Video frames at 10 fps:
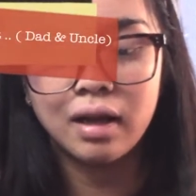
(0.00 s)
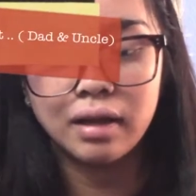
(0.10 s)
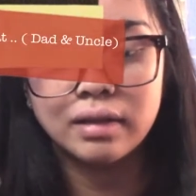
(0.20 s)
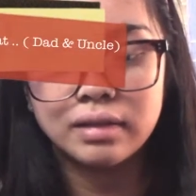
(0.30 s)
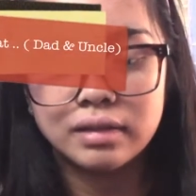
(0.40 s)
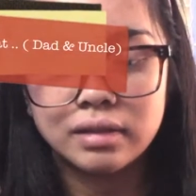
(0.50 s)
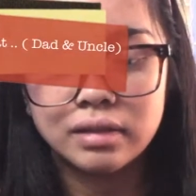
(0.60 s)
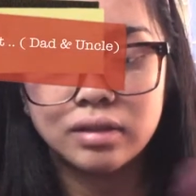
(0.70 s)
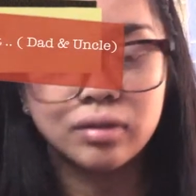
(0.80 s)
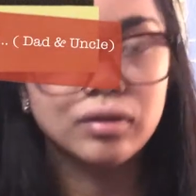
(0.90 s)
And,
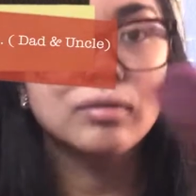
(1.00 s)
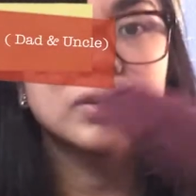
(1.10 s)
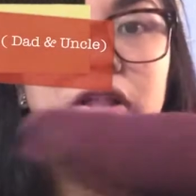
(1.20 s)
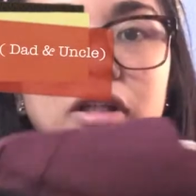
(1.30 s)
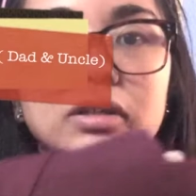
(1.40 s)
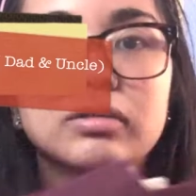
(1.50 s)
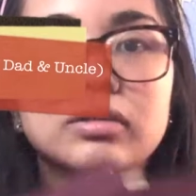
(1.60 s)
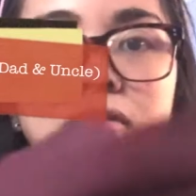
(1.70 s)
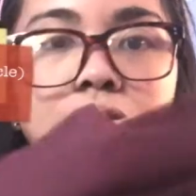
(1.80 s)
you know, they're really cute.